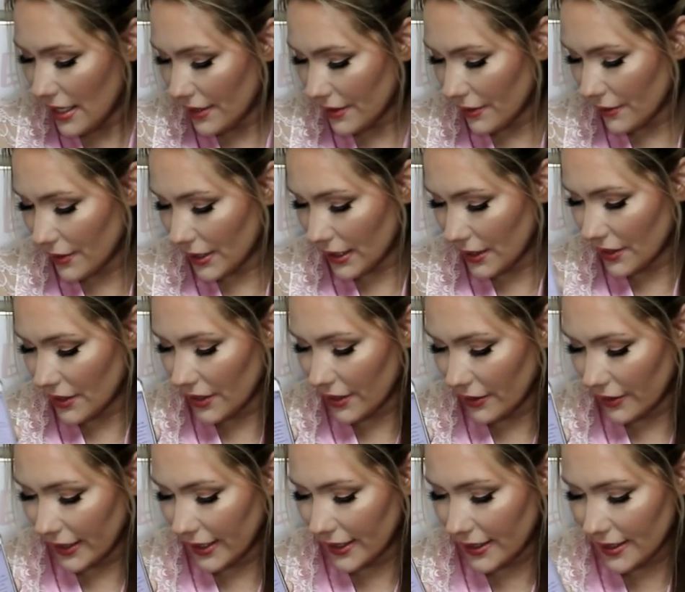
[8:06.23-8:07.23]
So since
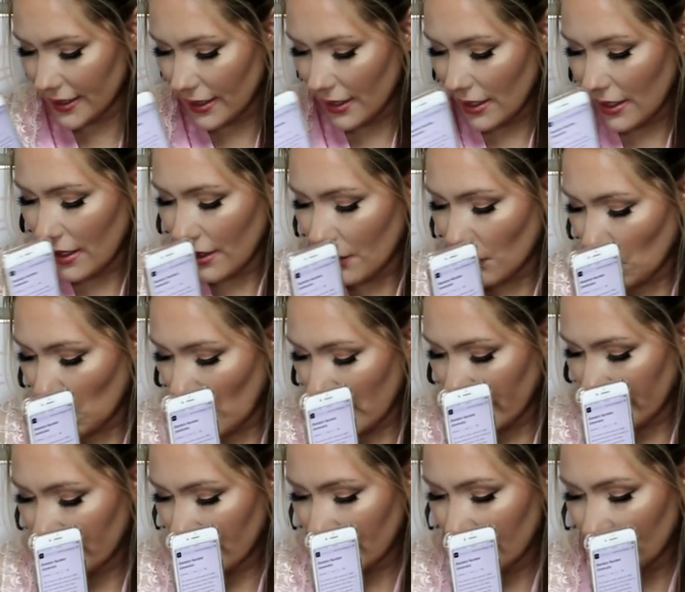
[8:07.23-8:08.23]
there is
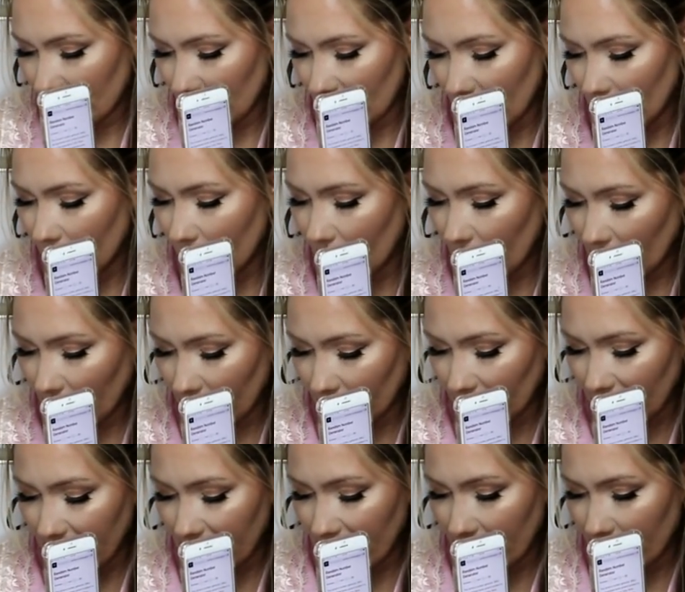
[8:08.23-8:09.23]
one, two,
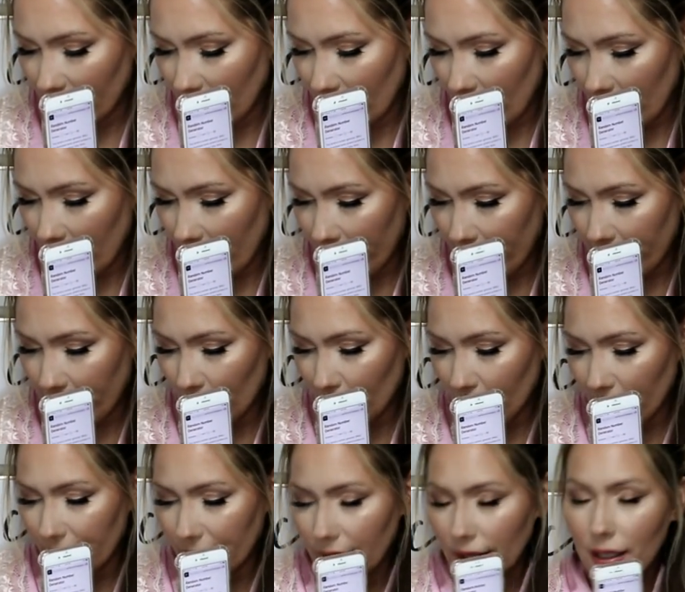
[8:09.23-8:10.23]
three,
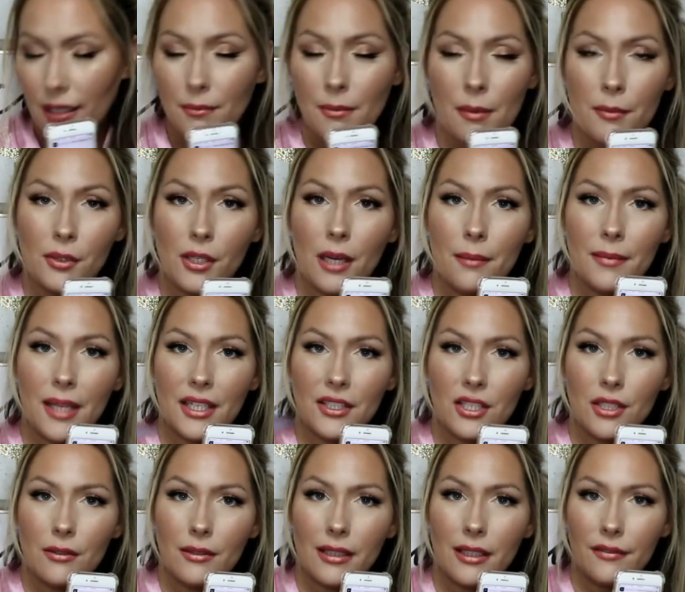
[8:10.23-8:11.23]
four, remember I'm not
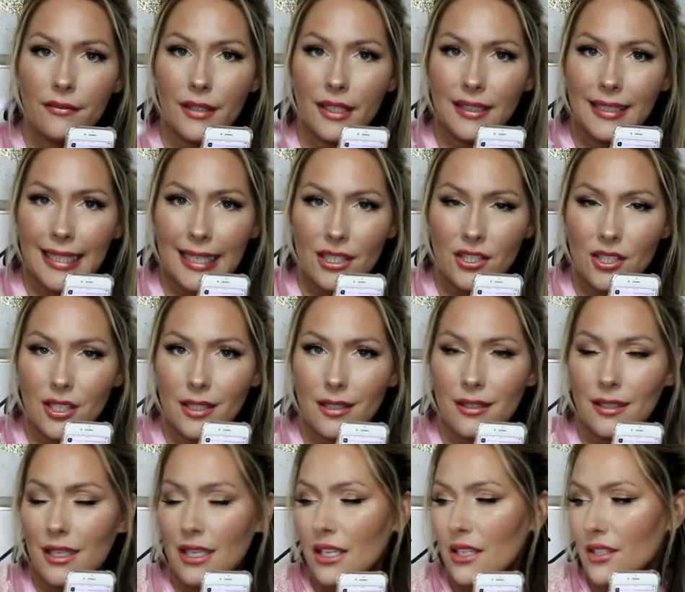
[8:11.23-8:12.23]
doing the
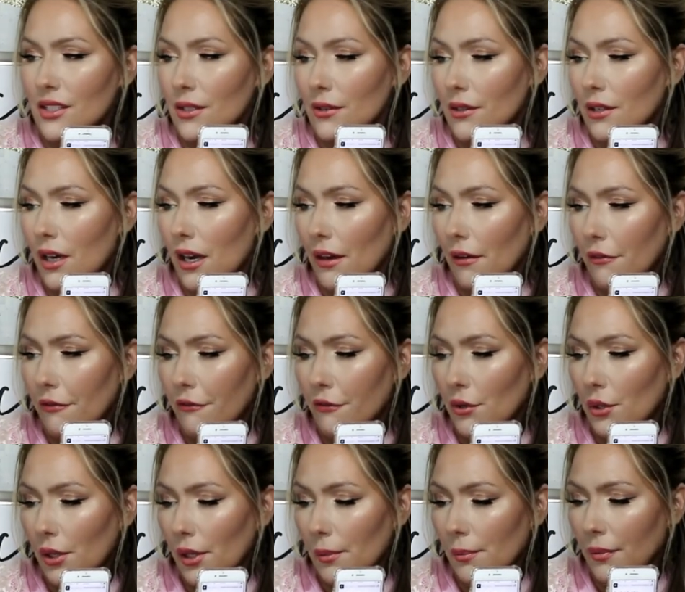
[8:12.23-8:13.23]
foundation, so there are
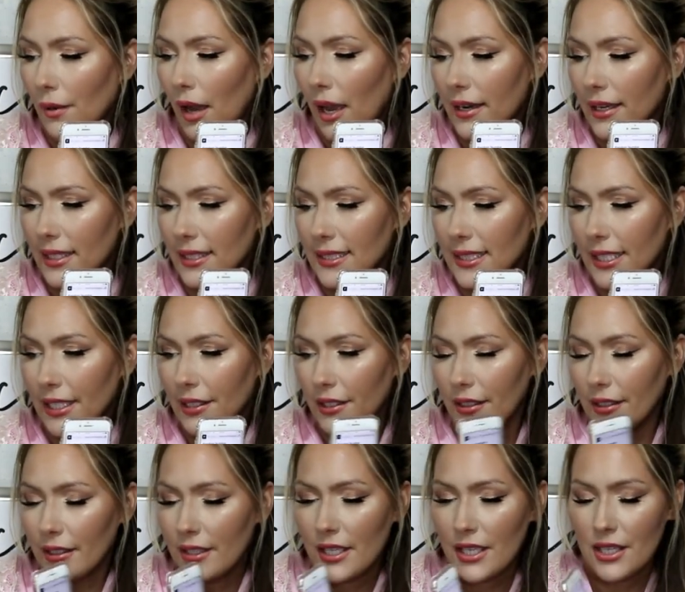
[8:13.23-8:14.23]
four products
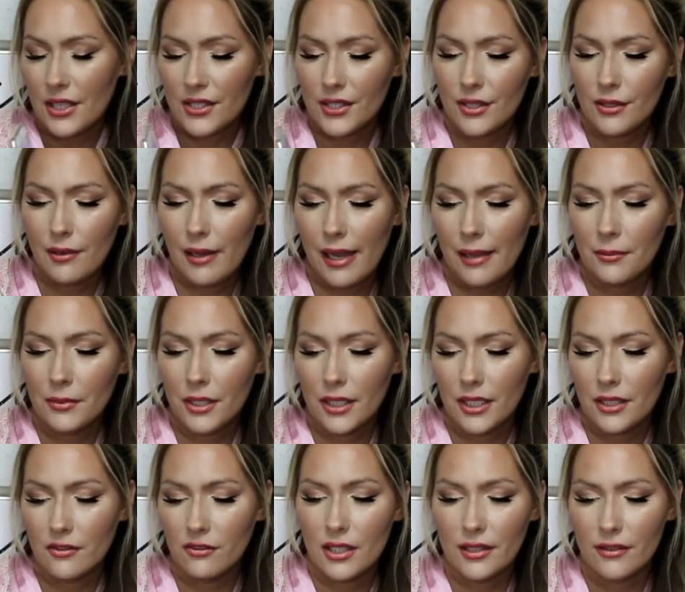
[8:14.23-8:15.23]
here. So I'm
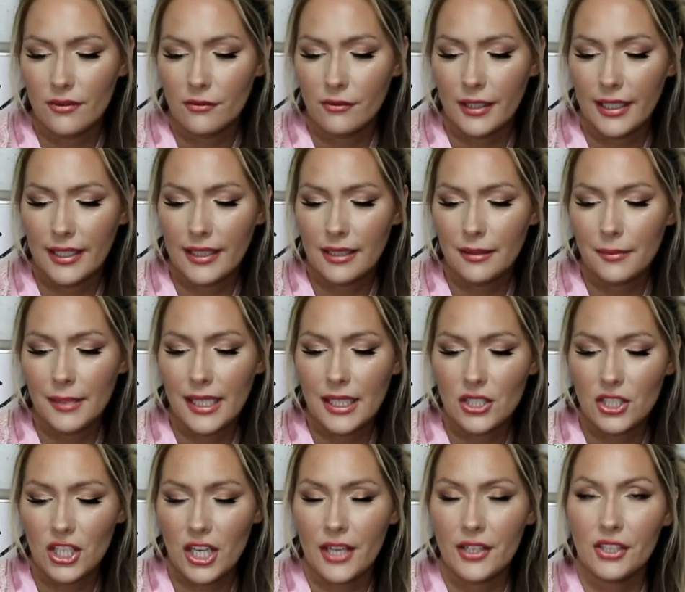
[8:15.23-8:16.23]
gonna randomly
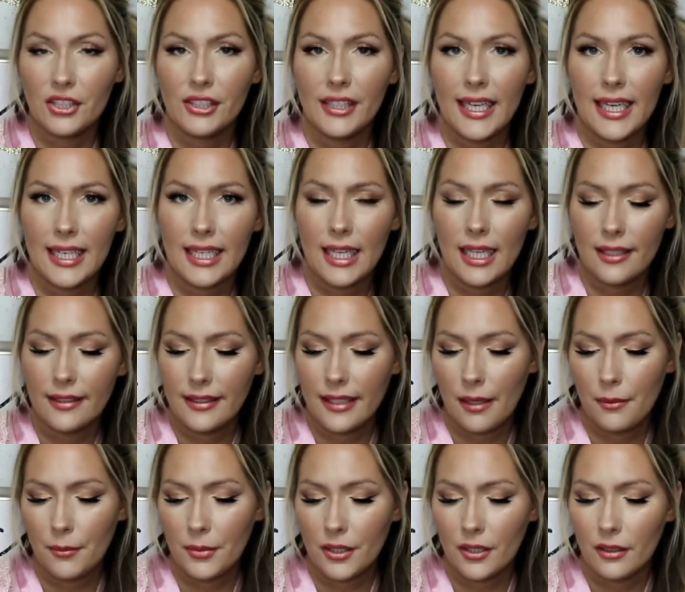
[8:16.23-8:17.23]
generate a
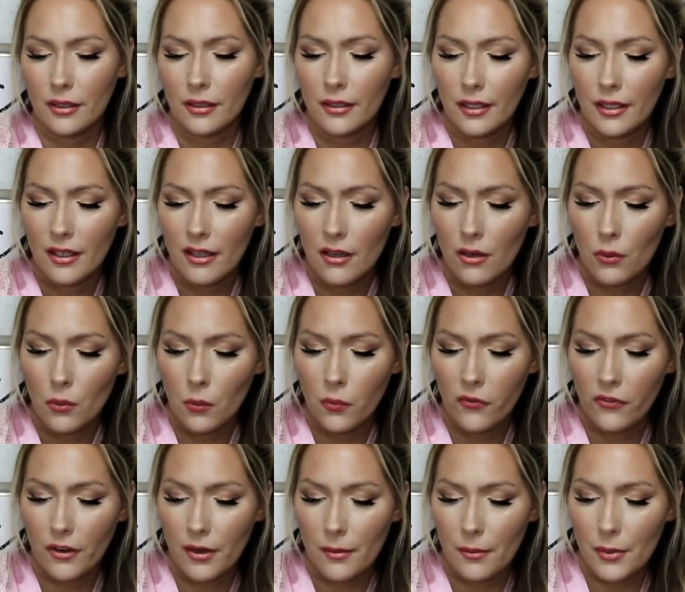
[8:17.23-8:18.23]
number
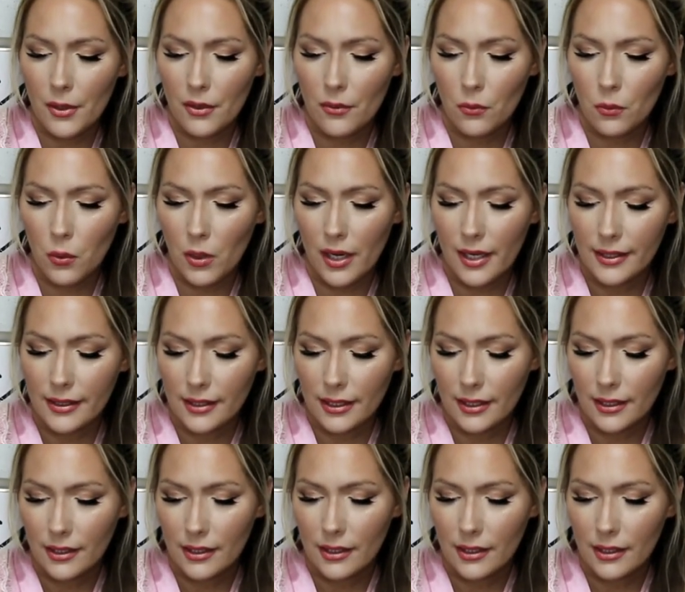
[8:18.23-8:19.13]
from 1